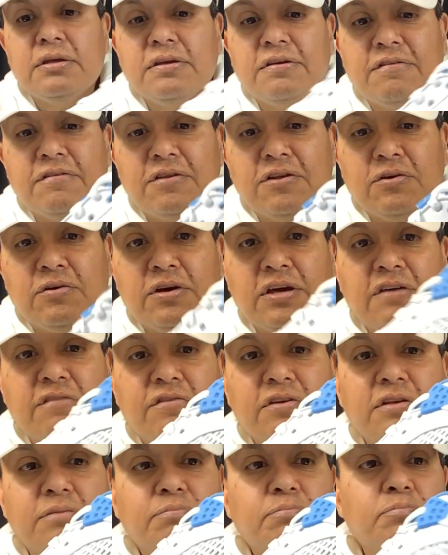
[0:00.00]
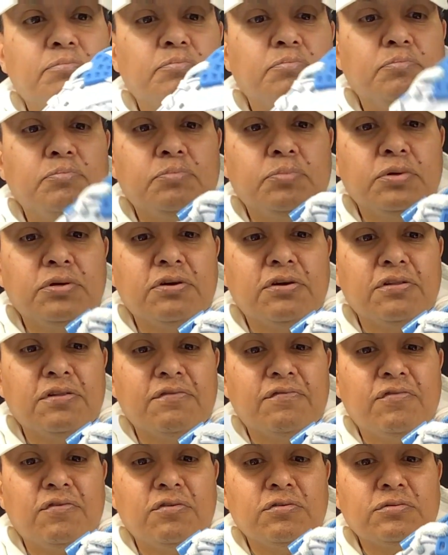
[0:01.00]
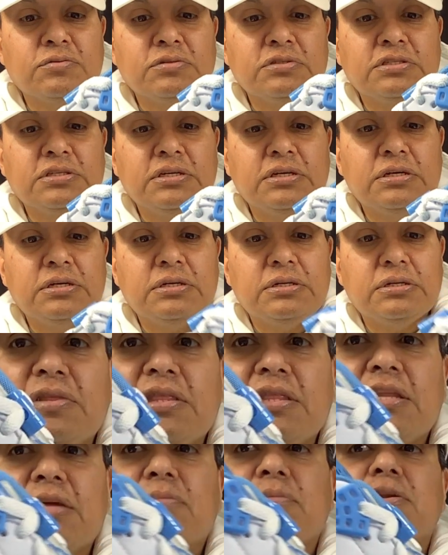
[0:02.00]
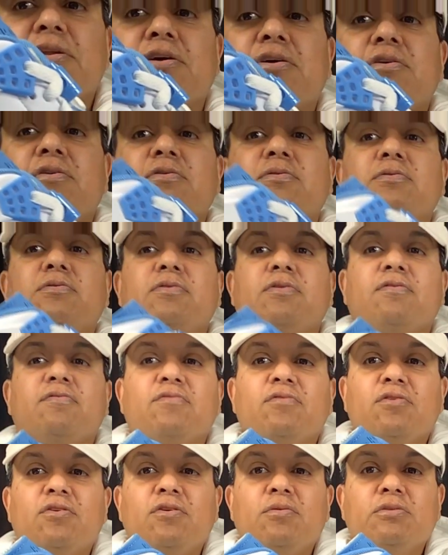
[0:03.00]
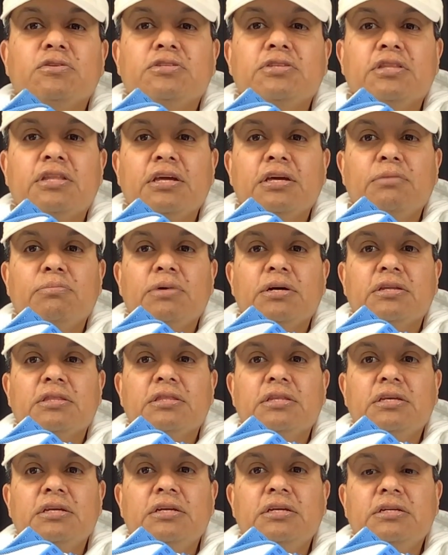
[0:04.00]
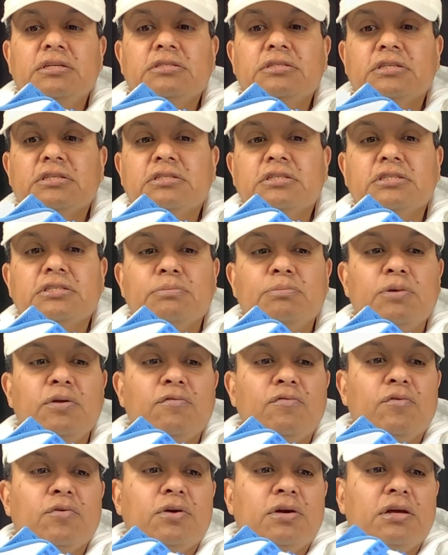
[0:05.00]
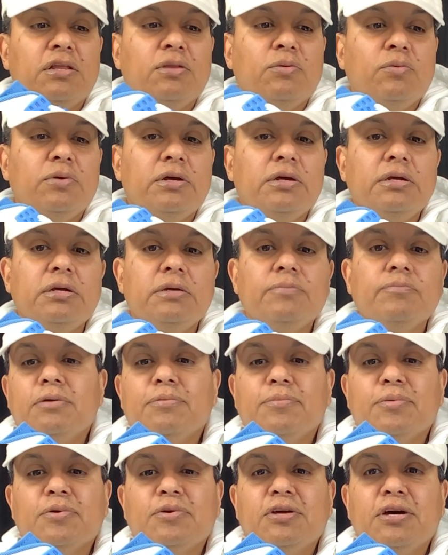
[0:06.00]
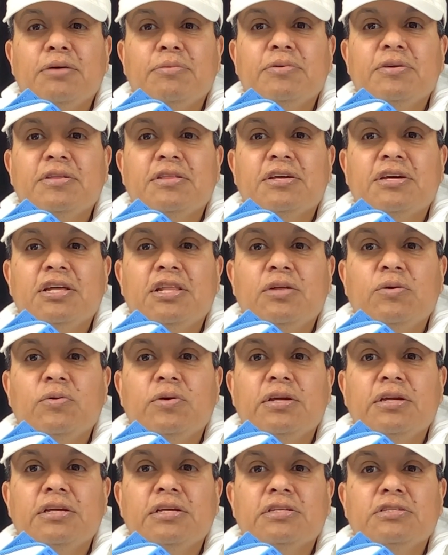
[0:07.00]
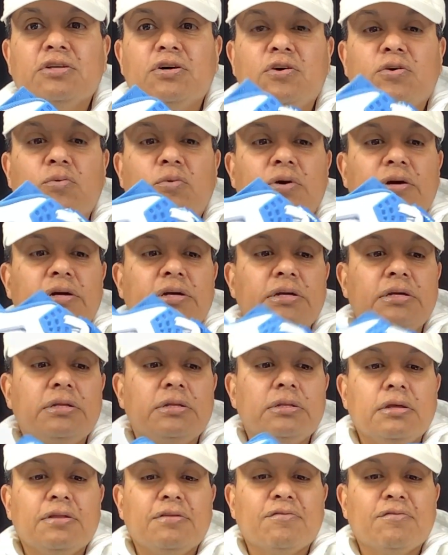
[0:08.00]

You know, I haven't put on the first ones yet. Let me know overall what you think about these. This is a beautiful colorway. Predominantly of the colorway is all white.